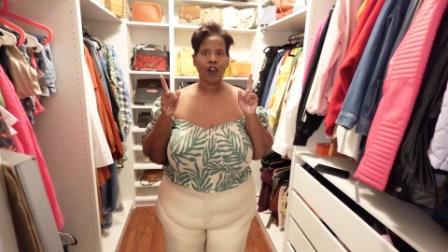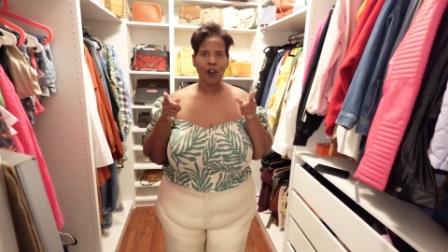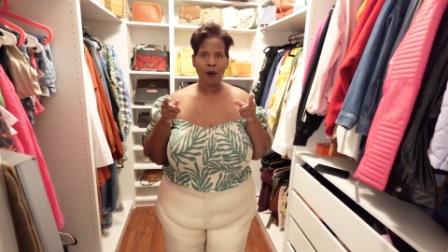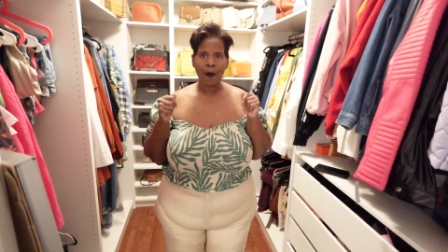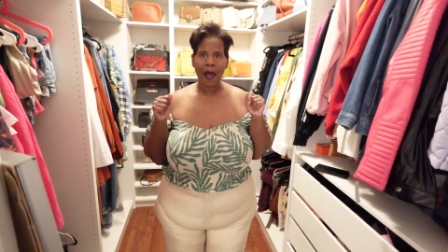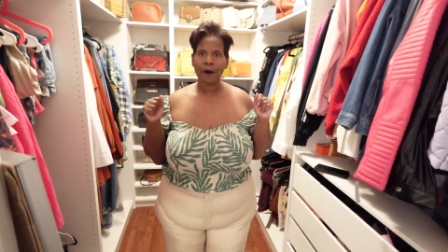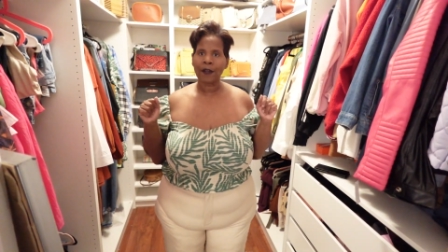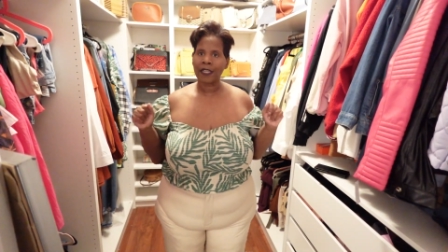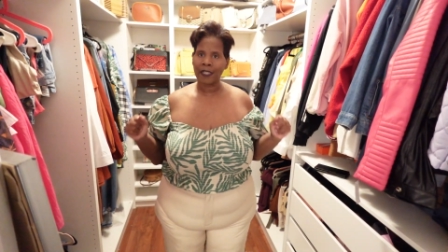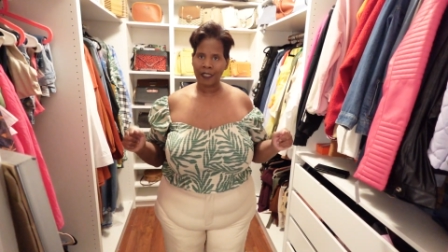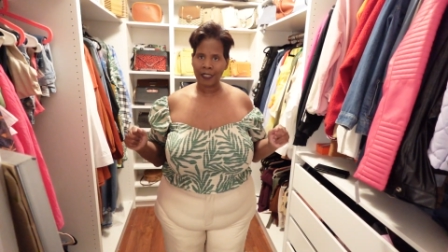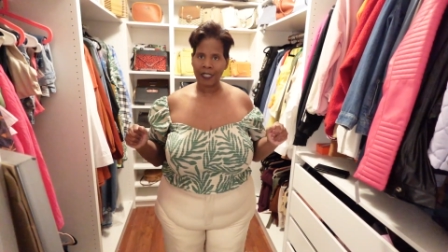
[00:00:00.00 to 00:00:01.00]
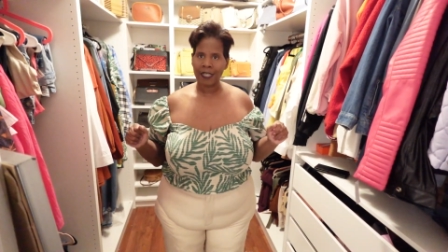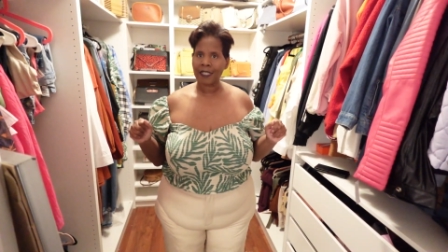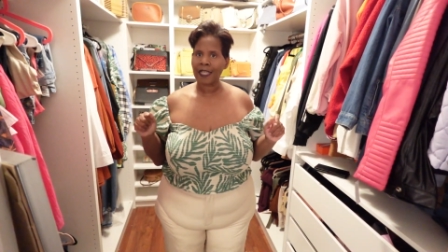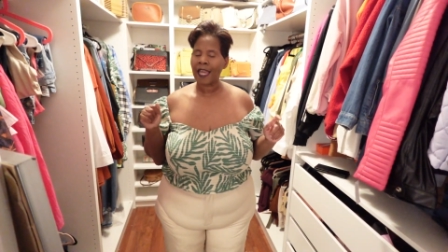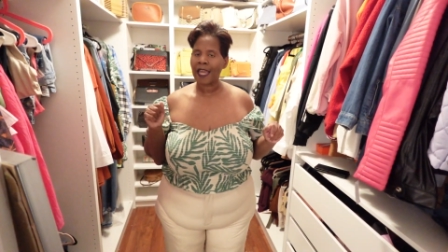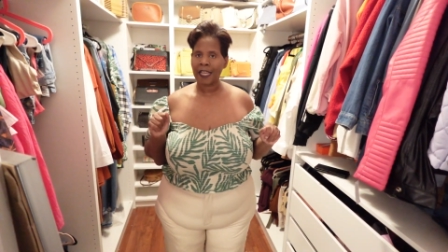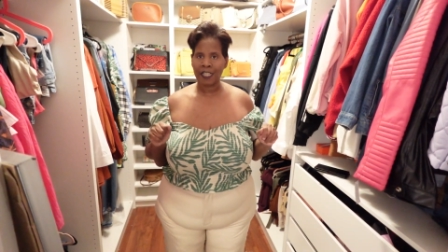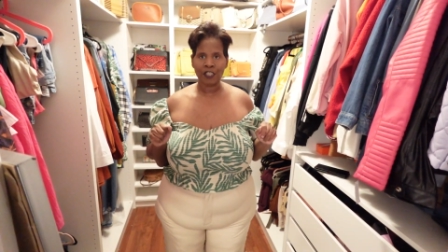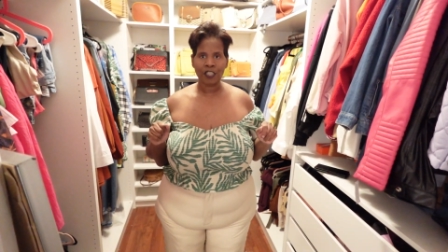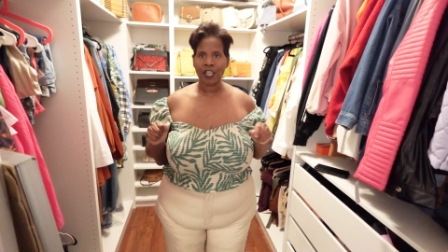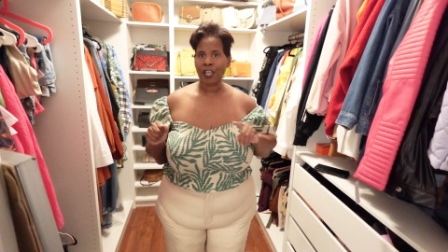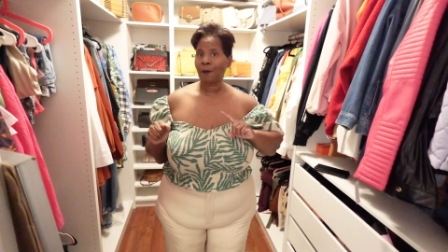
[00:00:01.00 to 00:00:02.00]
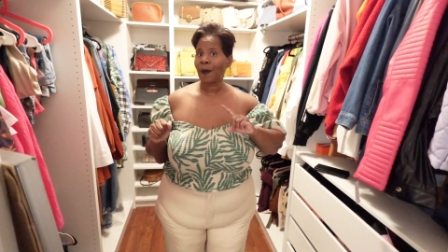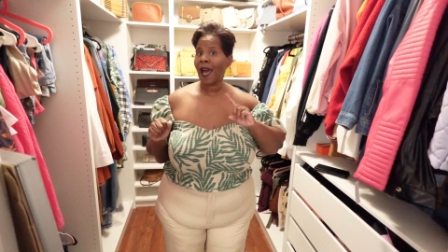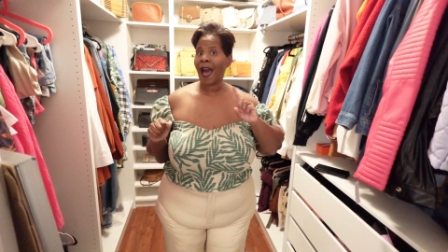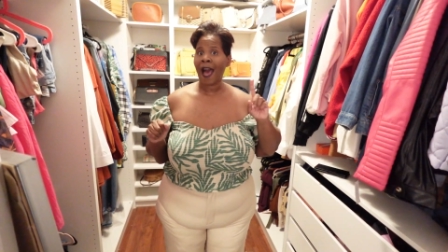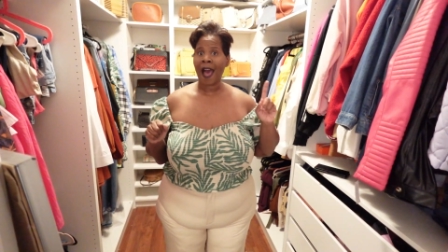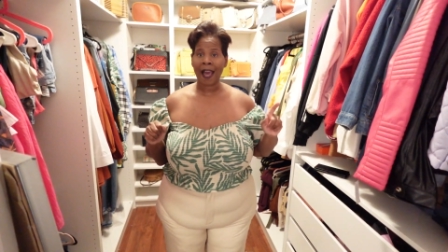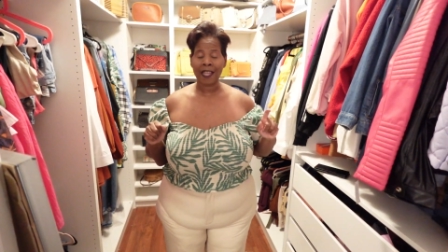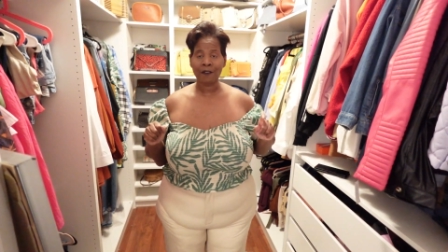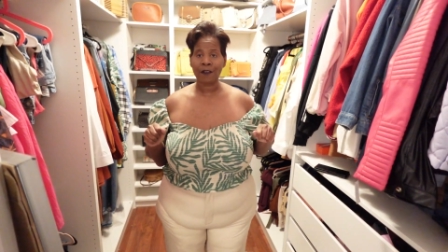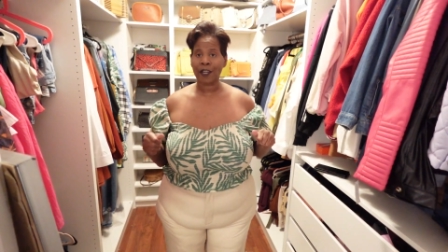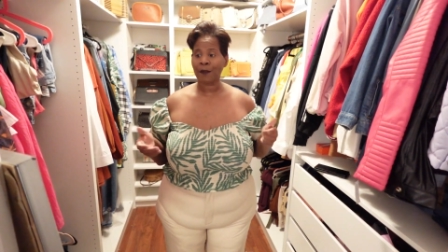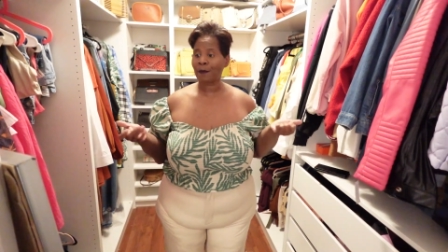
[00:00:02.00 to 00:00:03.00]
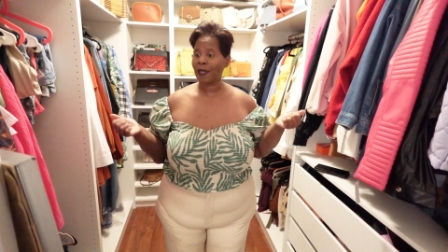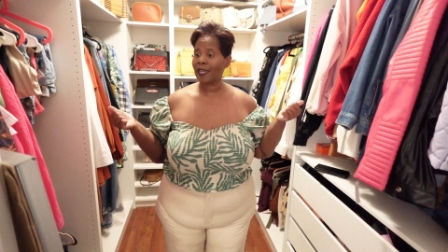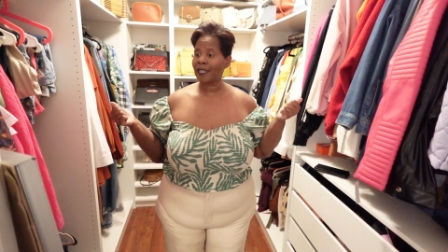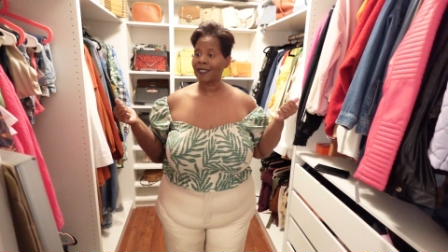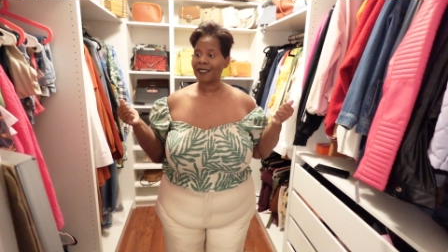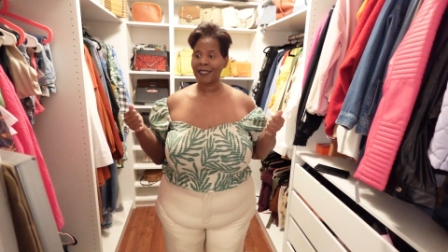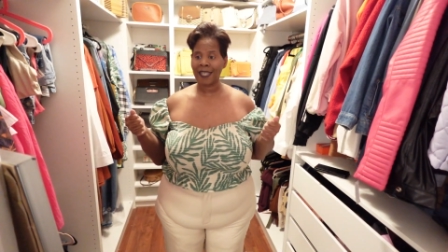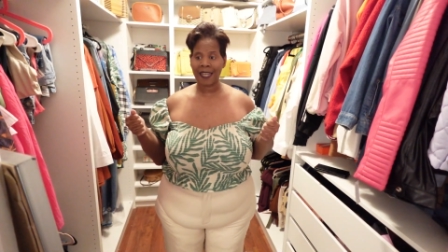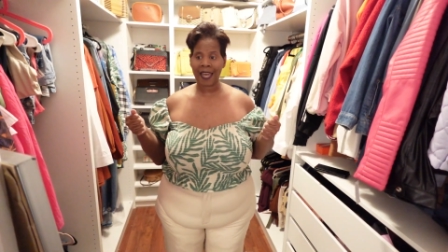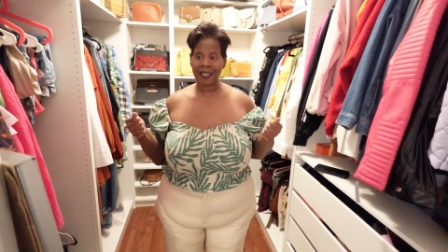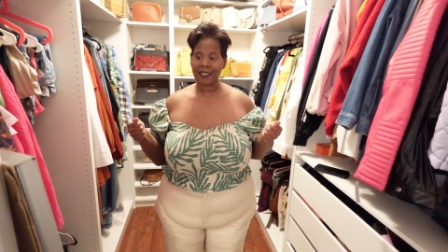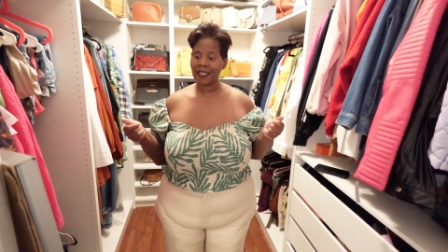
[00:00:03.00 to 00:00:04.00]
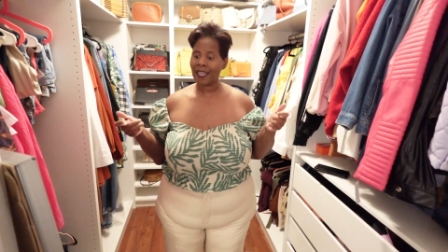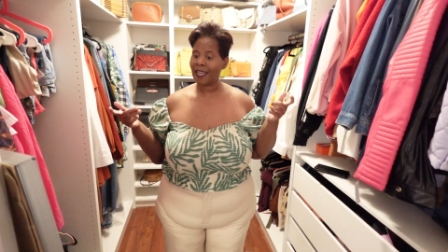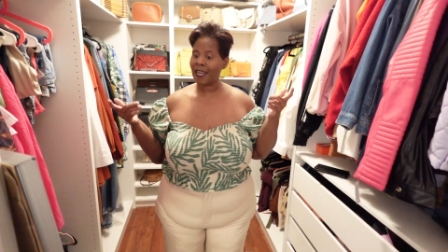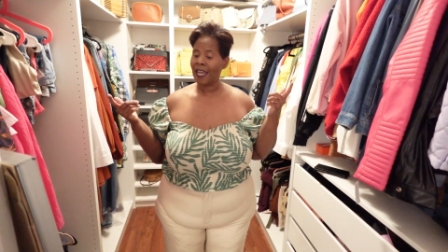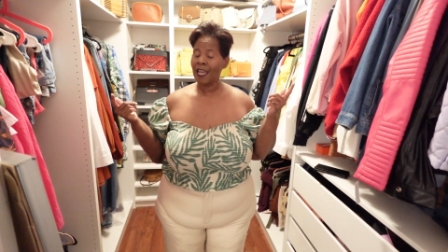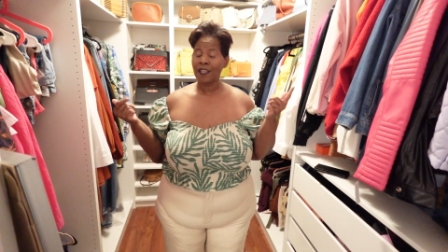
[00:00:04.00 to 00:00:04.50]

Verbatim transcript: go out and get this H&M highly recommend 10 out of 10